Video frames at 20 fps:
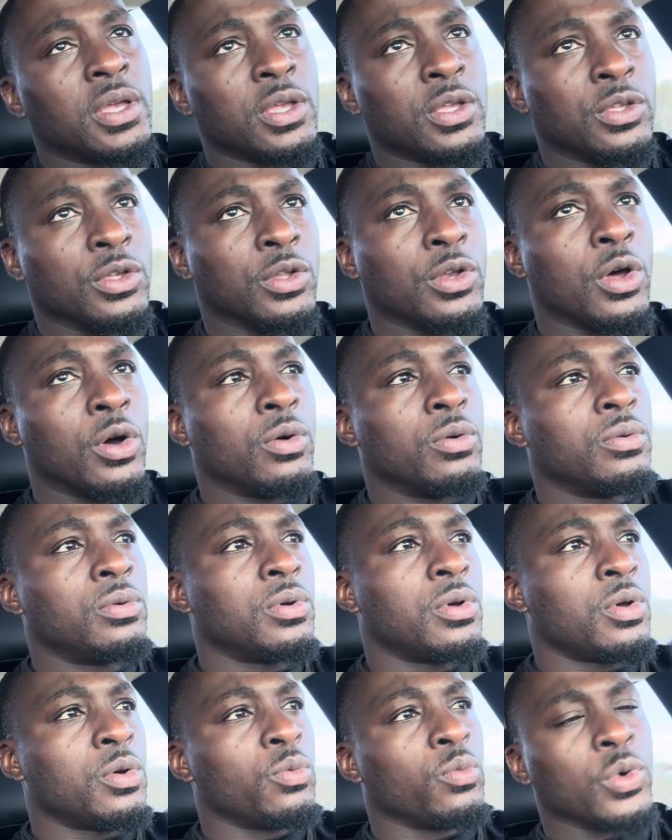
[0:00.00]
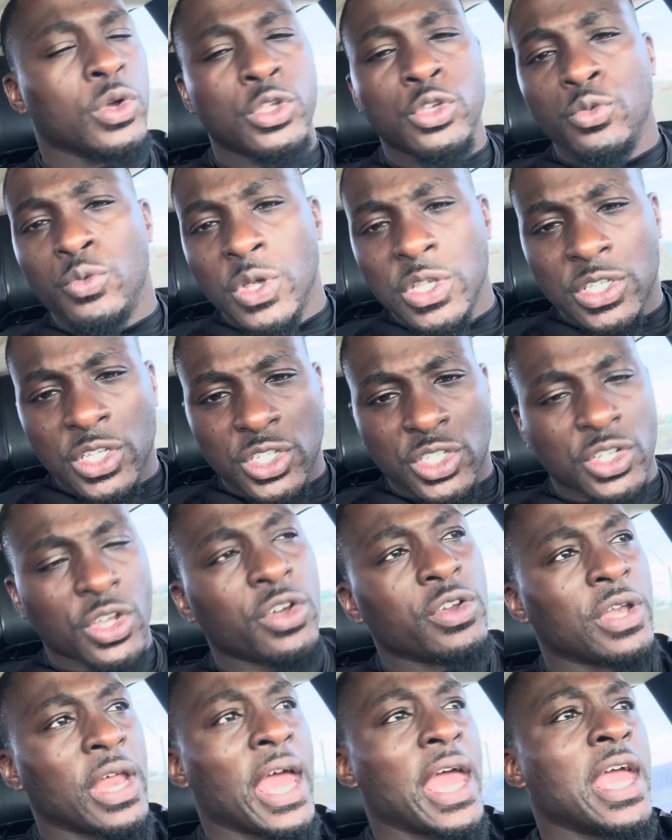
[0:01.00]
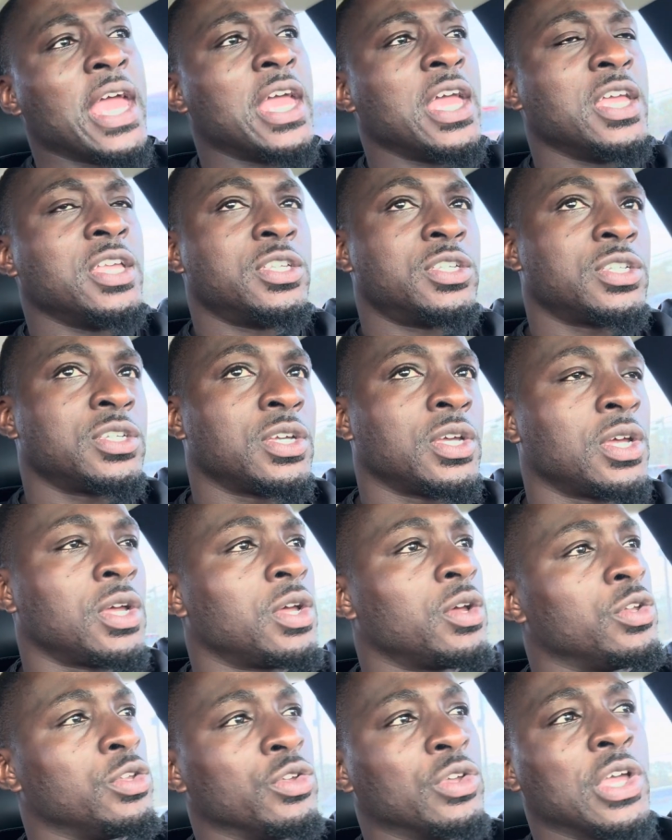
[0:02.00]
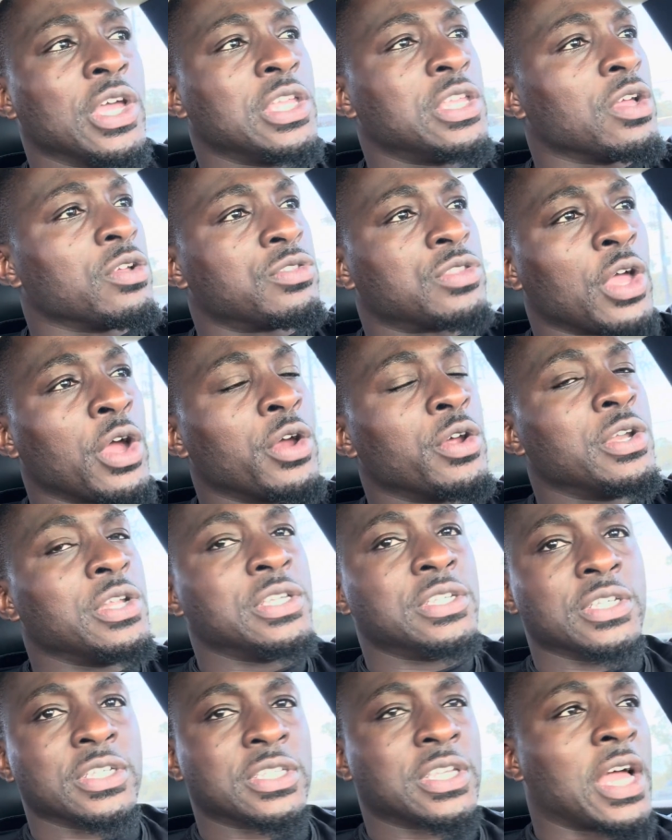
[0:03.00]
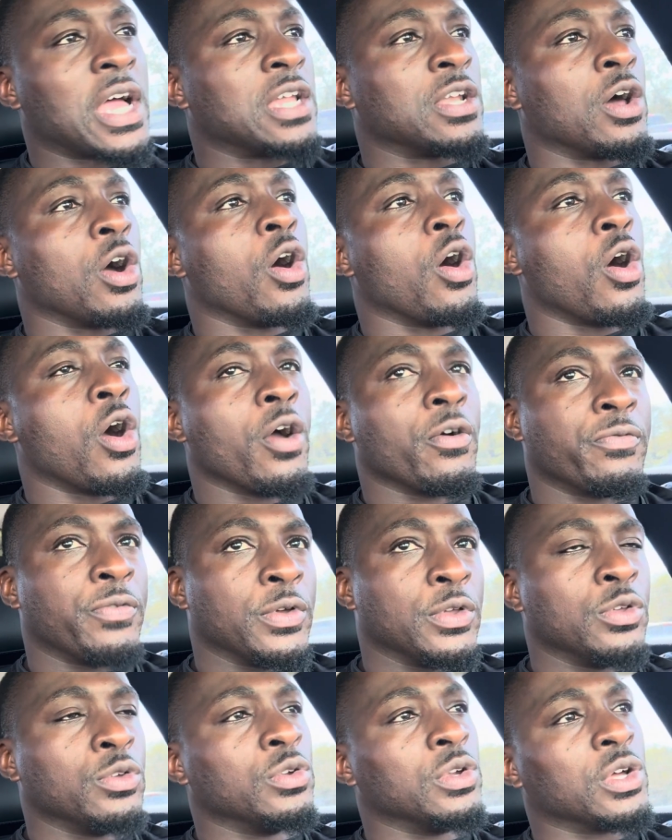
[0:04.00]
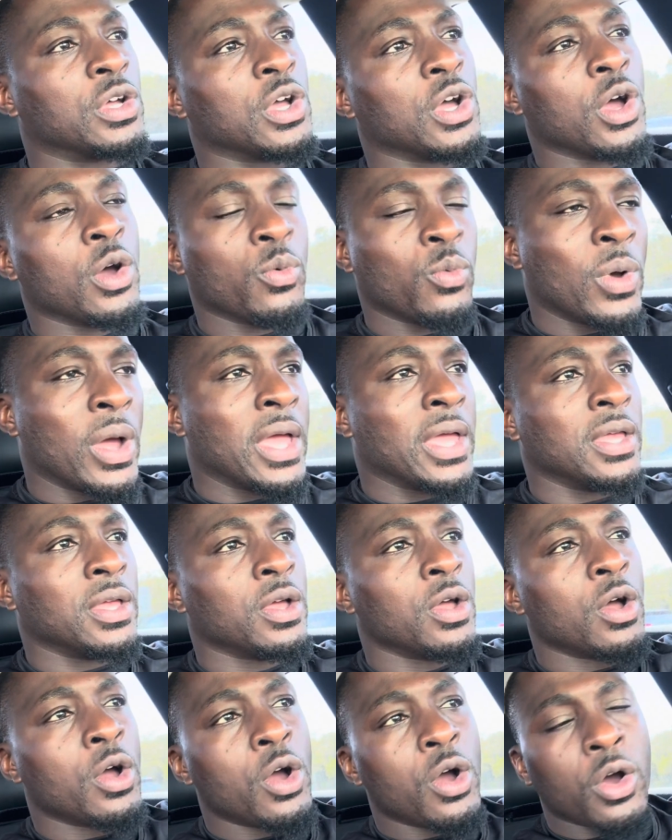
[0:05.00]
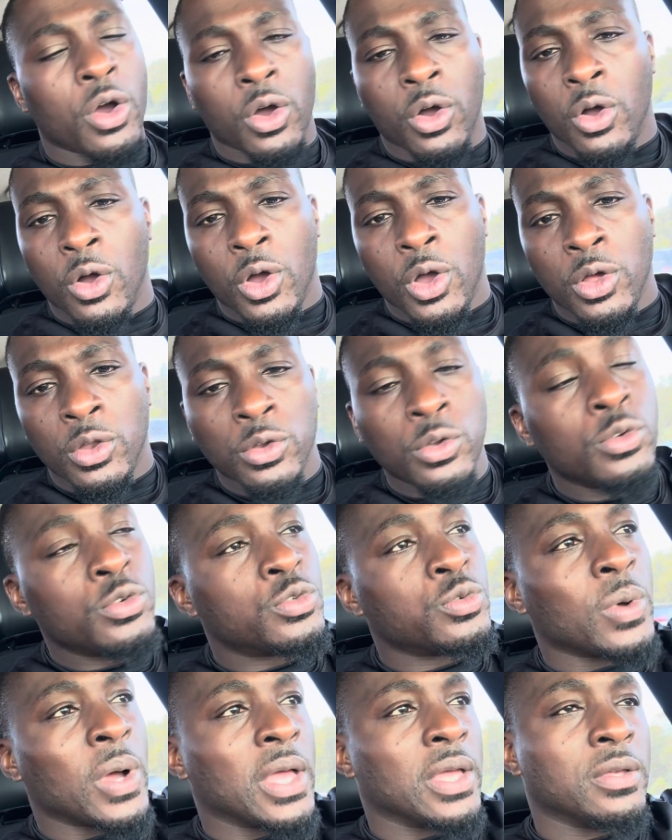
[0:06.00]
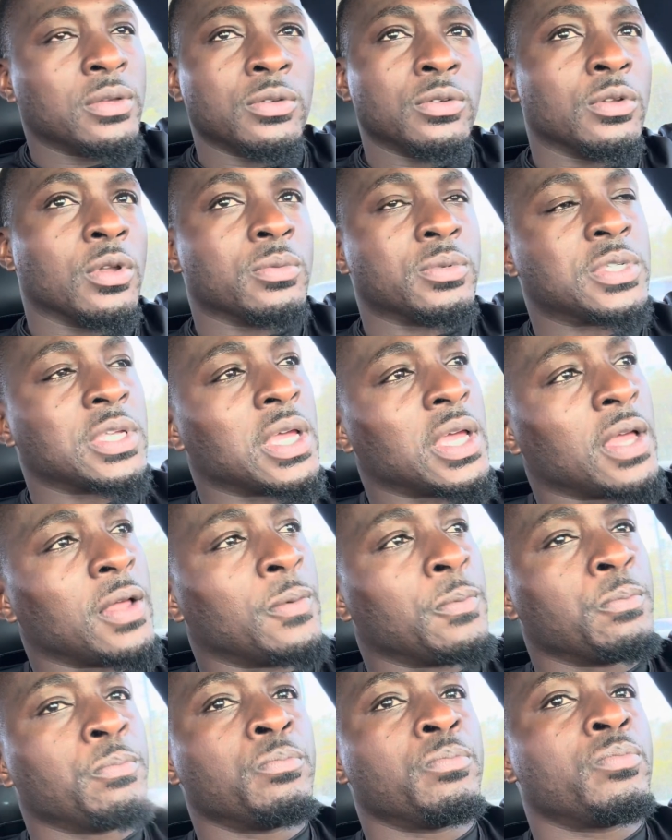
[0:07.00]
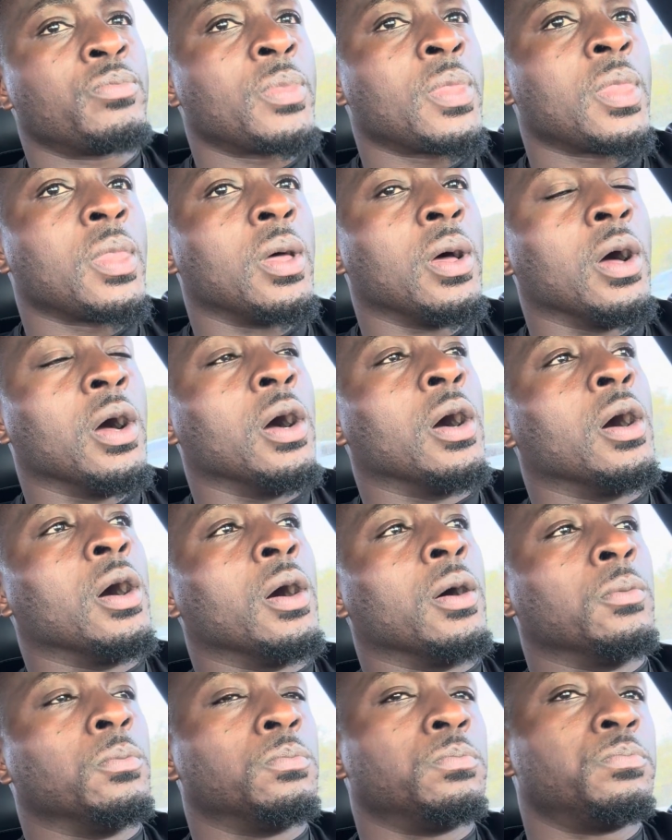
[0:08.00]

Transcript: You know, when you reach a certain age, you get in your 30s, it's kind of hard for you to cut weight or lose weight. You know what I'm saying? Um,